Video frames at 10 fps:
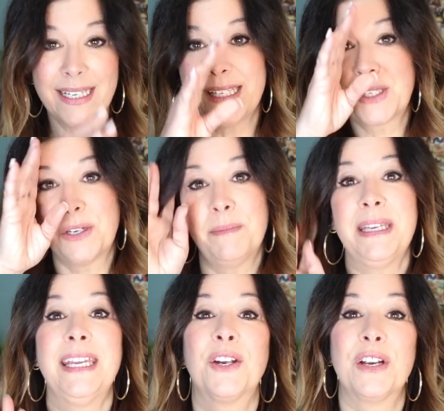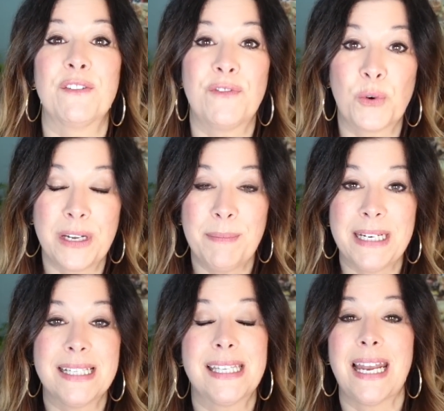is gonna be here in 40
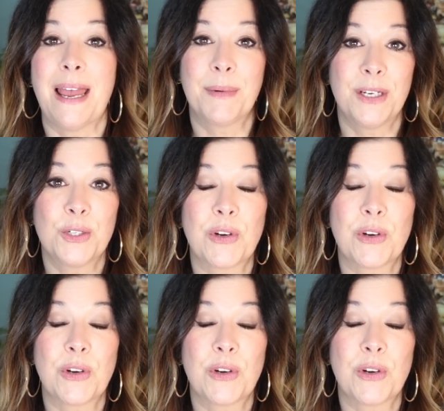minutes and I'm gonna